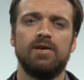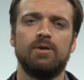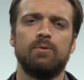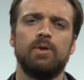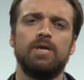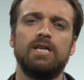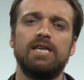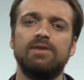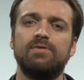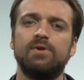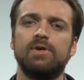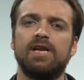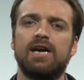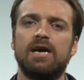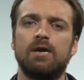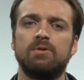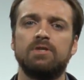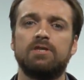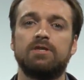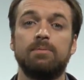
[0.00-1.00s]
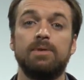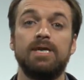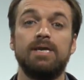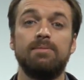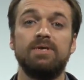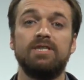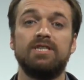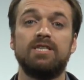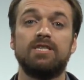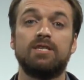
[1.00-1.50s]
We leave you now with some
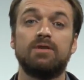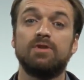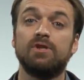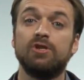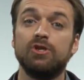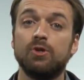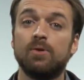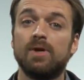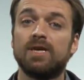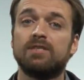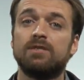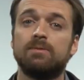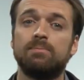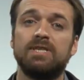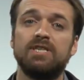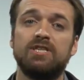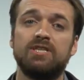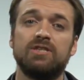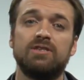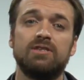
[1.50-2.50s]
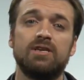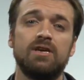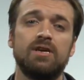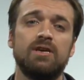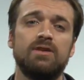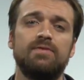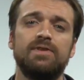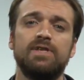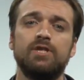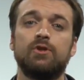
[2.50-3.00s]
images of a new exhibition
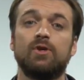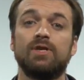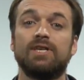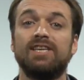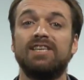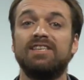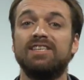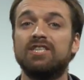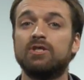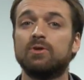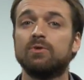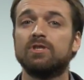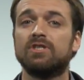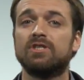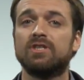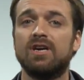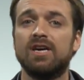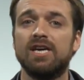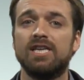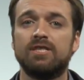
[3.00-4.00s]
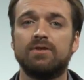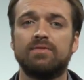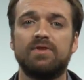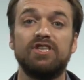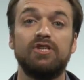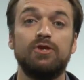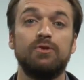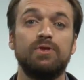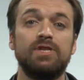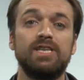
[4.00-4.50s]
featuring the initial designs of the
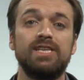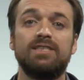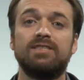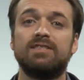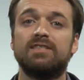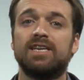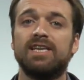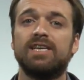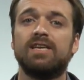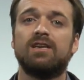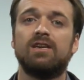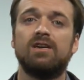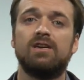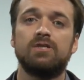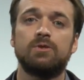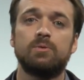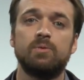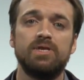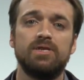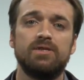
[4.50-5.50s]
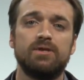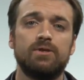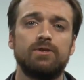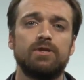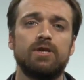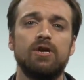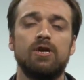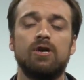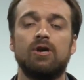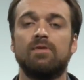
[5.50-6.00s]
unique stained glass windows
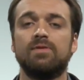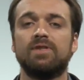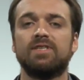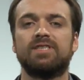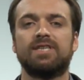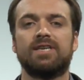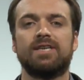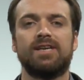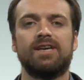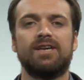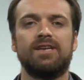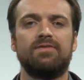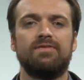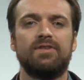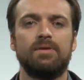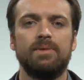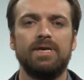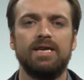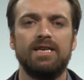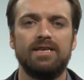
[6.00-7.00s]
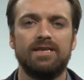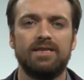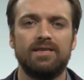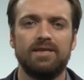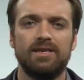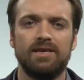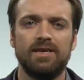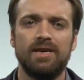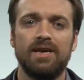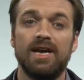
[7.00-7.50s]
of the Sagrada Familia.
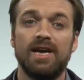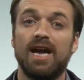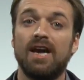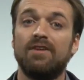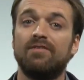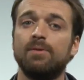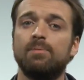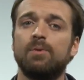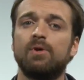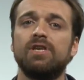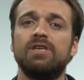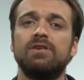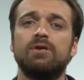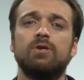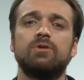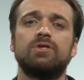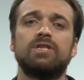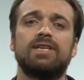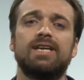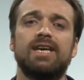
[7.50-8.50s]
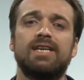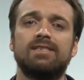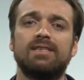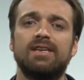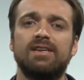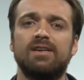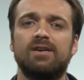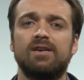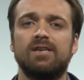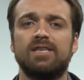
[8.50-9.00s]
Everybody knows the
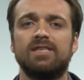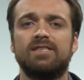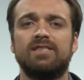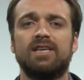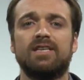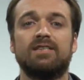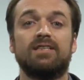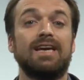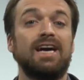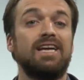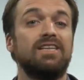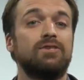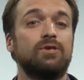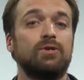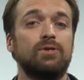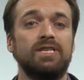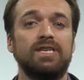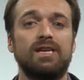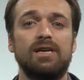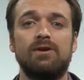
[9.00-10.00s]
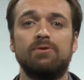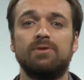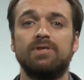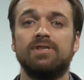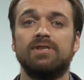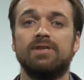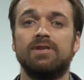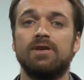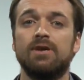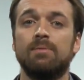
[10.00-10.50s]
Catalan architect, Antoni
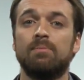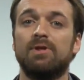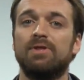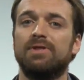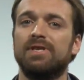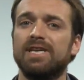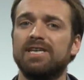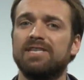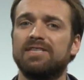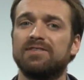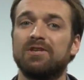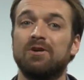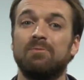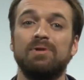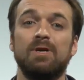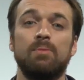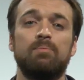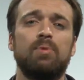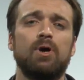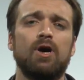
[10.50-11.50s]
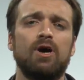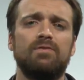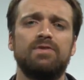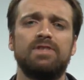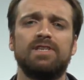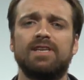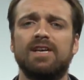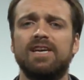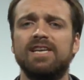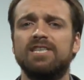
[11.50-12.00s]
Gaudí, but this could be a perfect
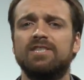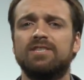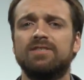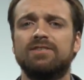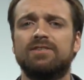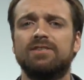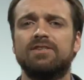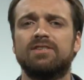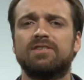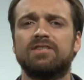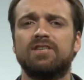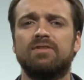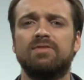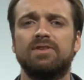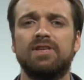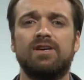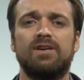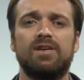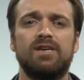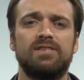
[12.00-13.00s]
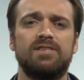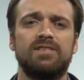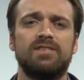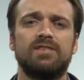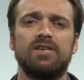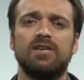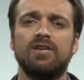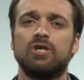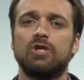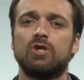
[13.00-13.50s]
occasion to discover the
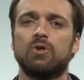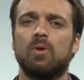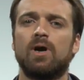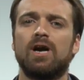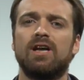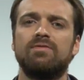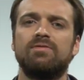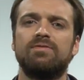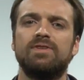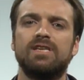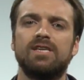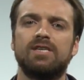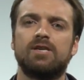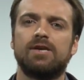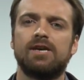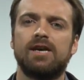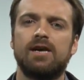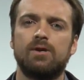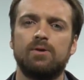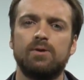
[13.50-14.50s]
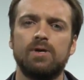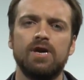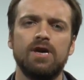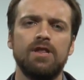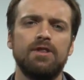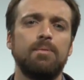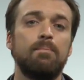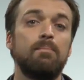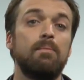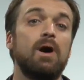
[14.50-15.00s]
artist, Joan Vilagrau,
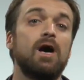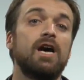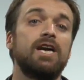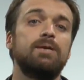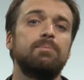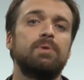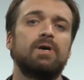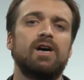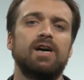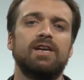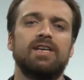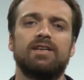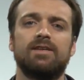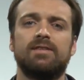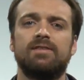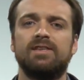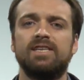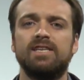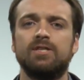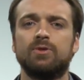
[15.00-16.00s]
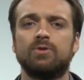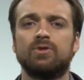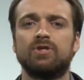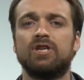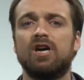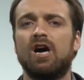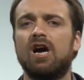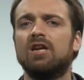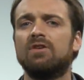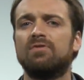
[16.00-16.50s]
the mind behind the cathedral's
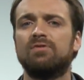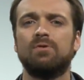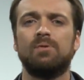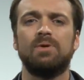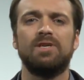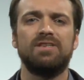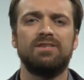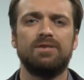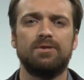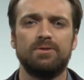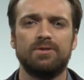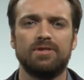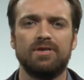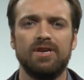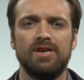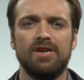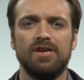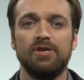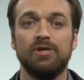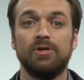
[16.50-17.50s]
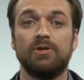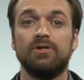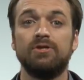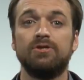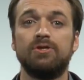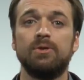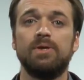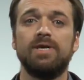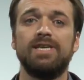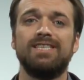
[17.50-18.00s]
colorful windows. You can
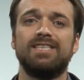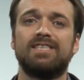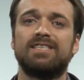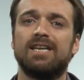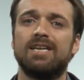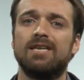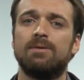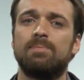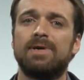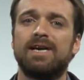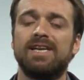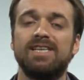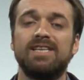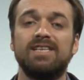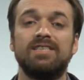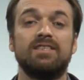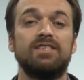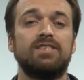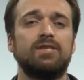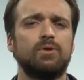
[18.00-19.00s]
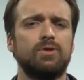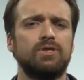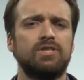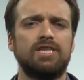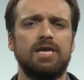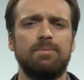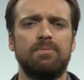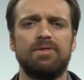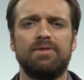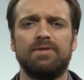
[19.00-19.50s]
do it in Sala Parés until
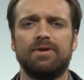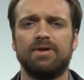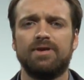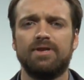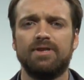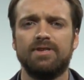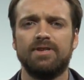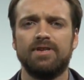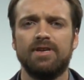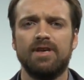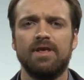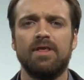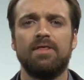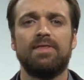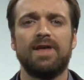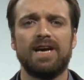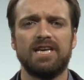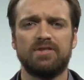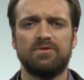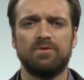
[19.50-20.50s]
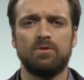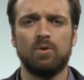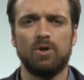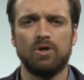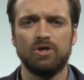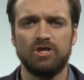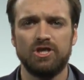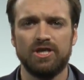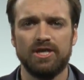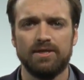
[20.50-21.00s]
December 3rd. Thanks for
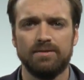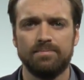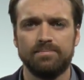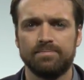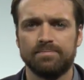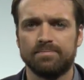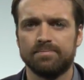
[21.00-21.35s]
watching.